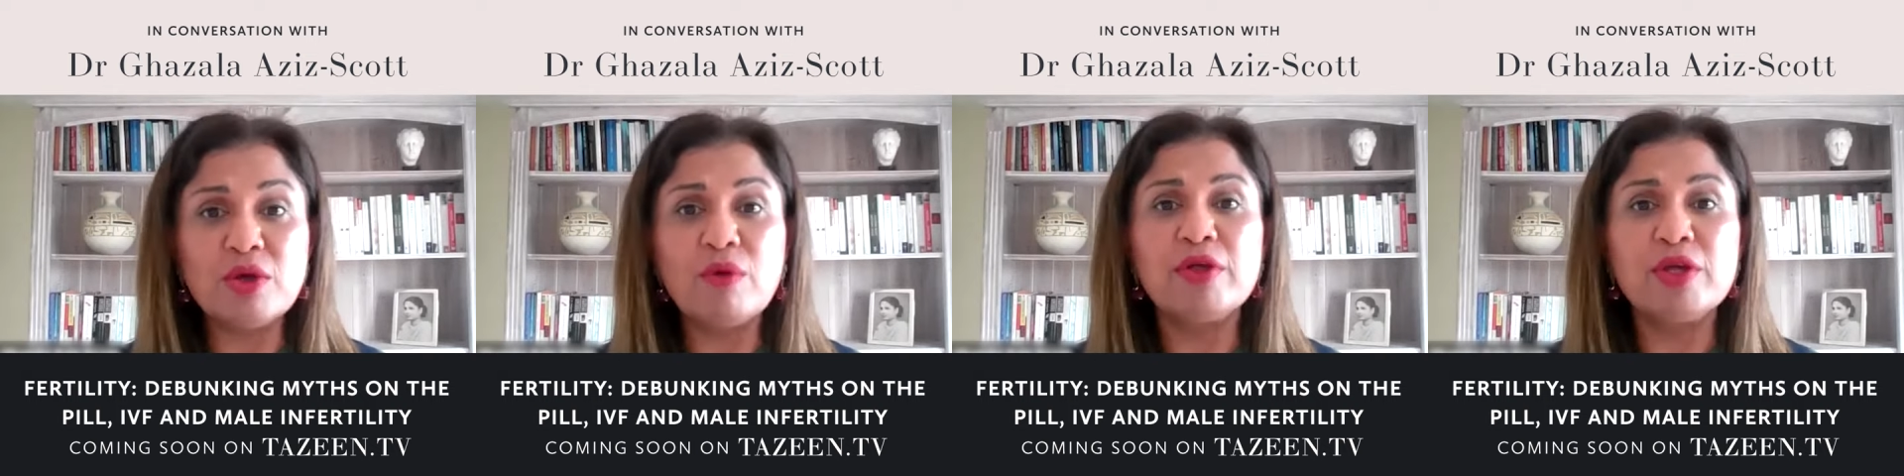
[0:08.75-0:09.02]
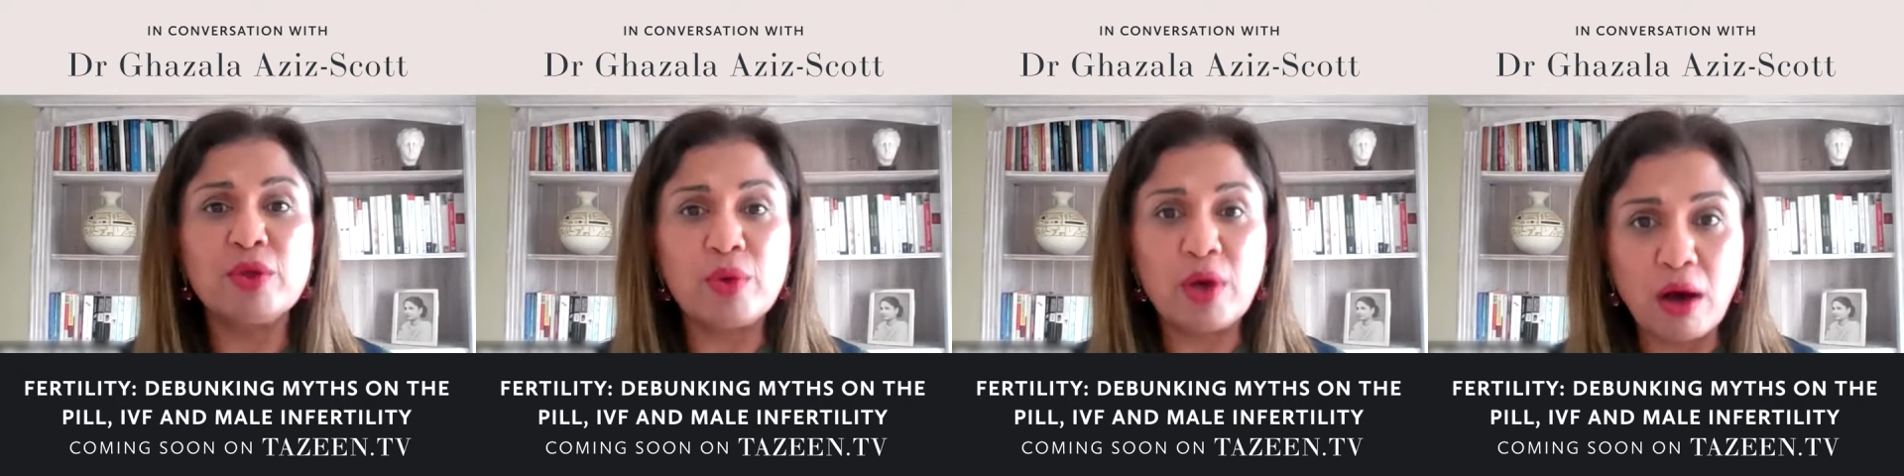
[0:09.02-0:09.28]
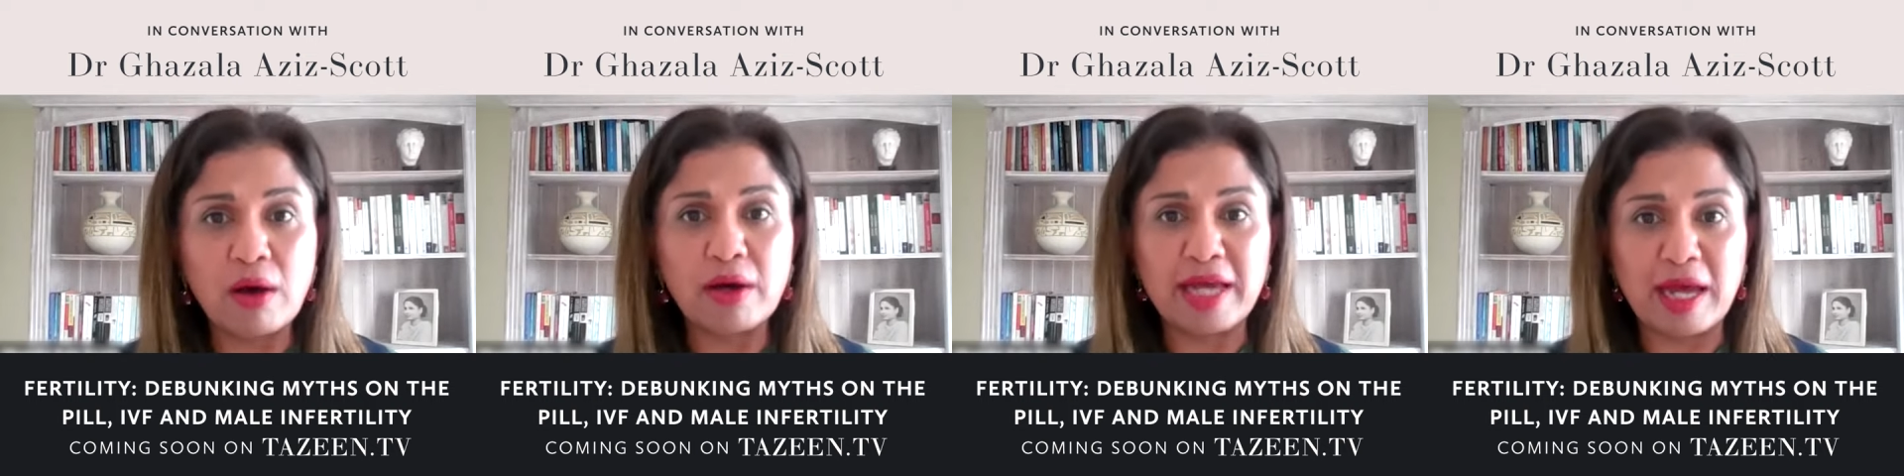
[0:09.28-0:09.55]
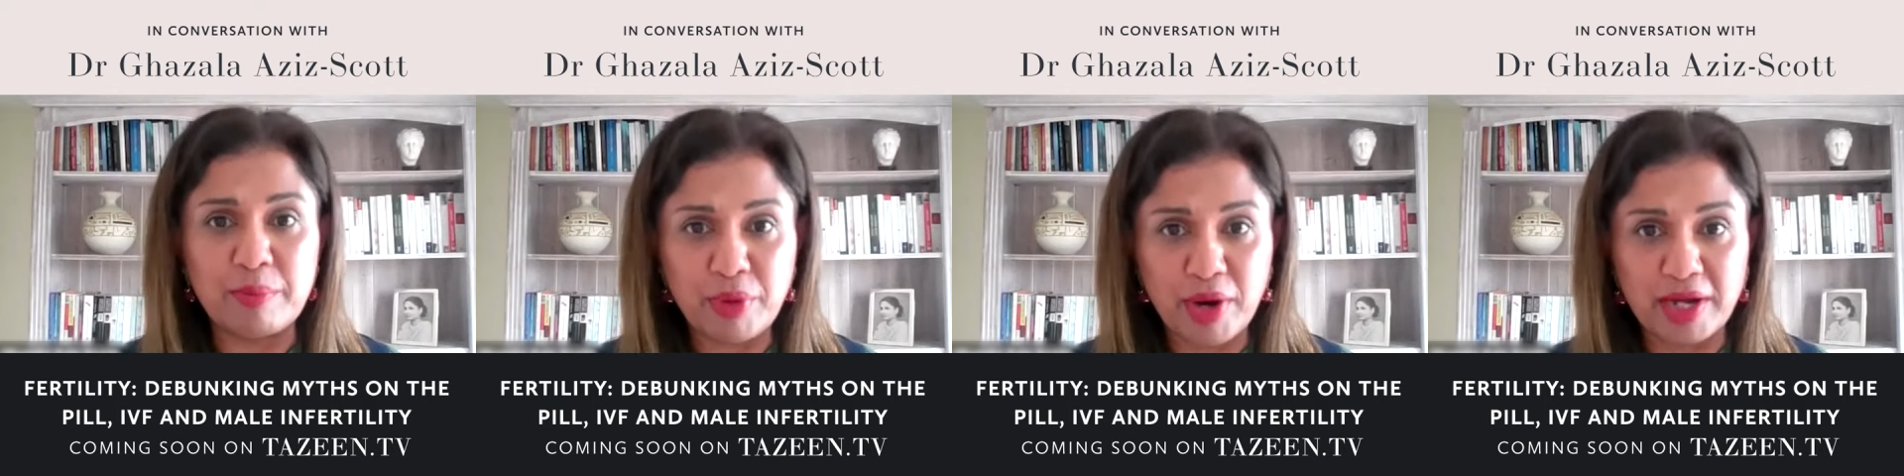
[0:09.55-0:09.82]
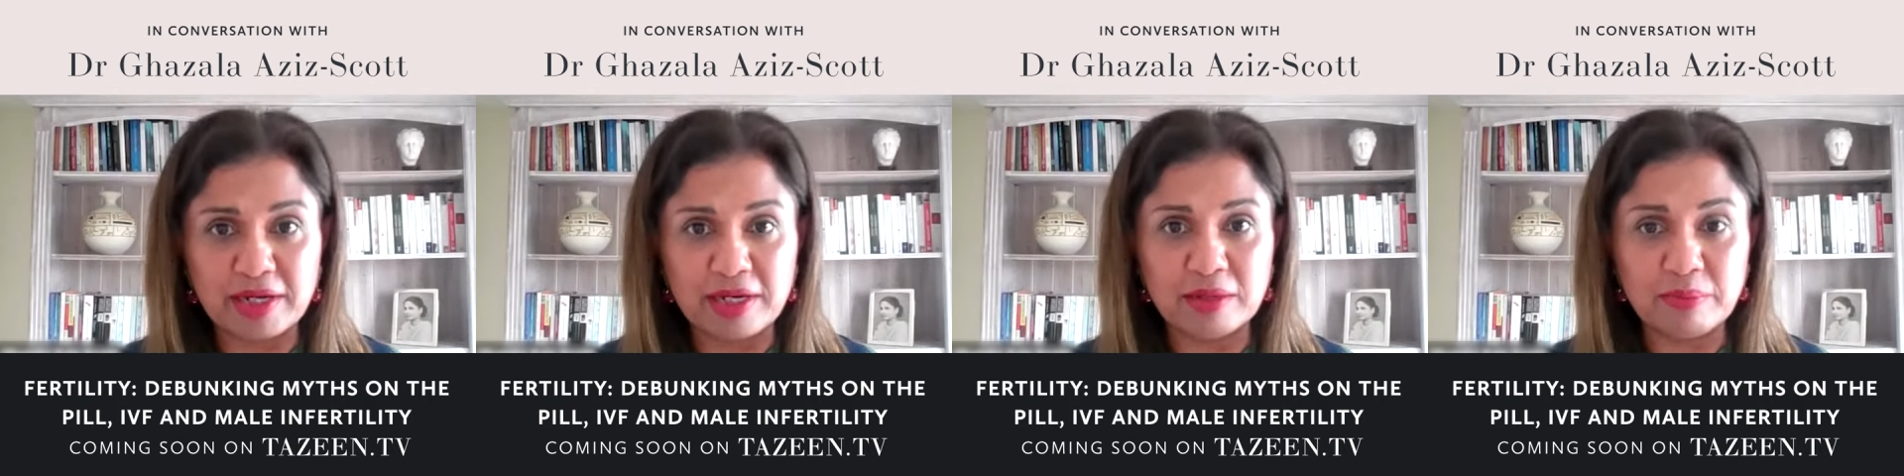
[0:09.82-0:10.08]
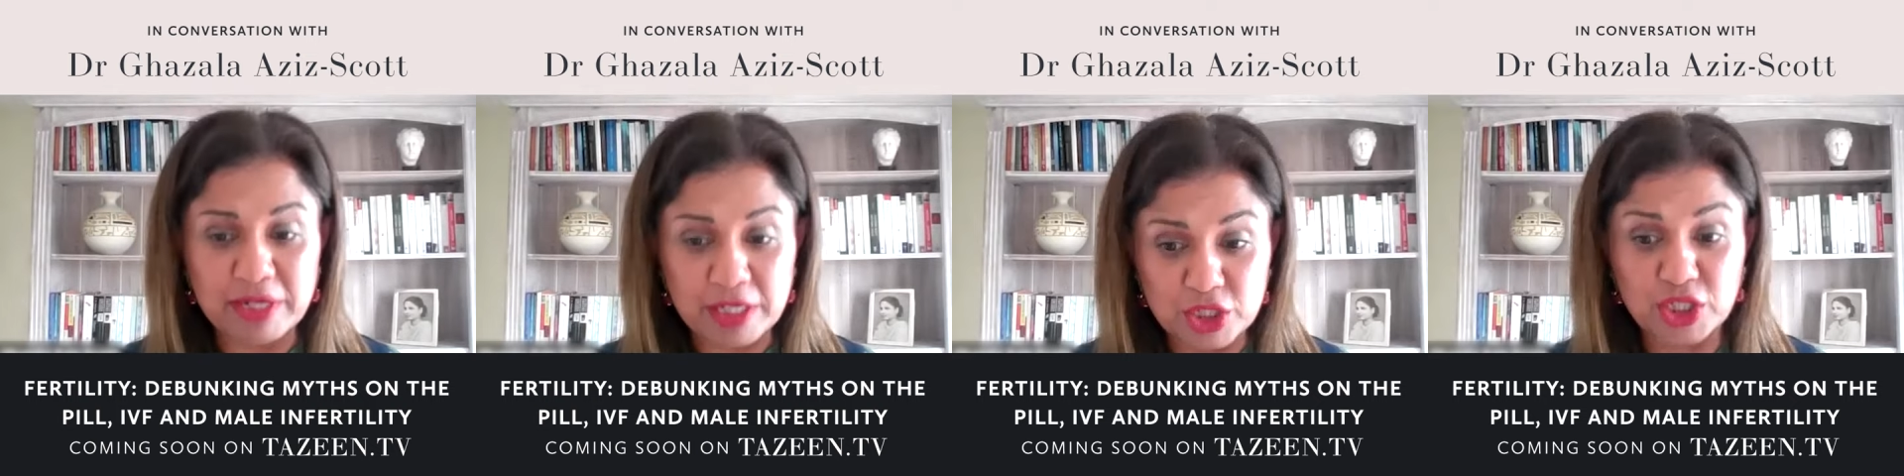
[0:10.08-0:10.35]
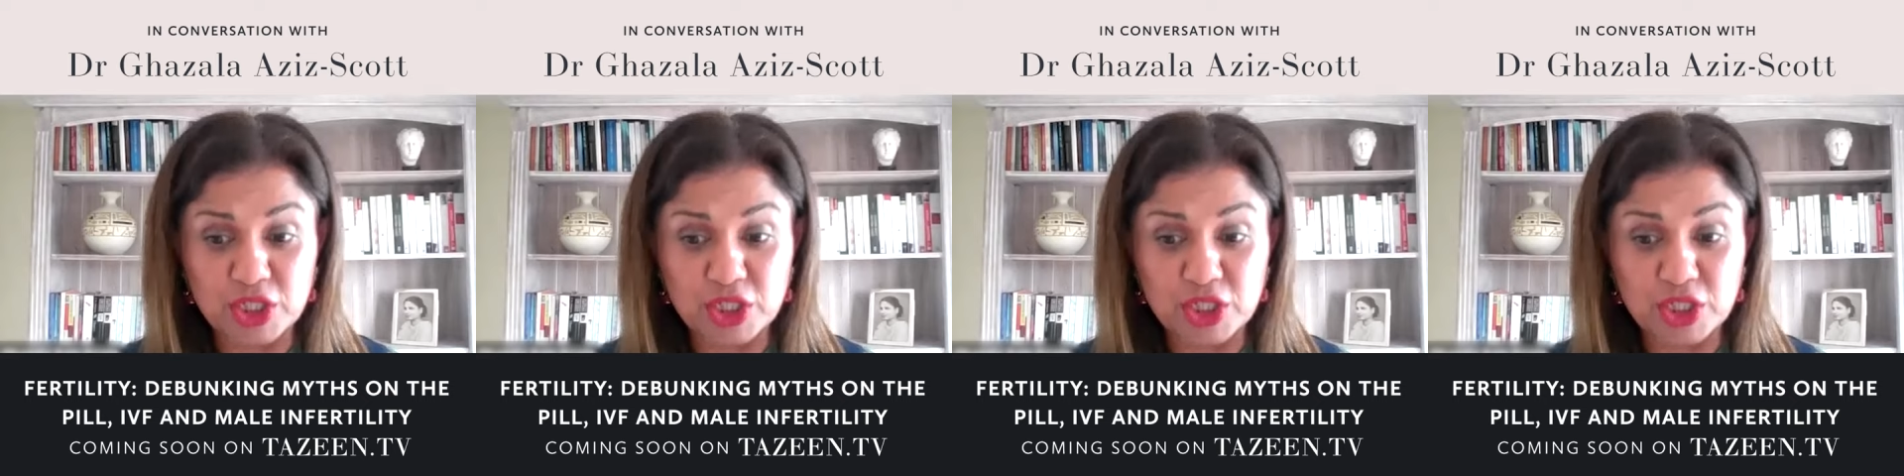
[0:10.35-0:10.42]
So it's not that you can't get pregnant,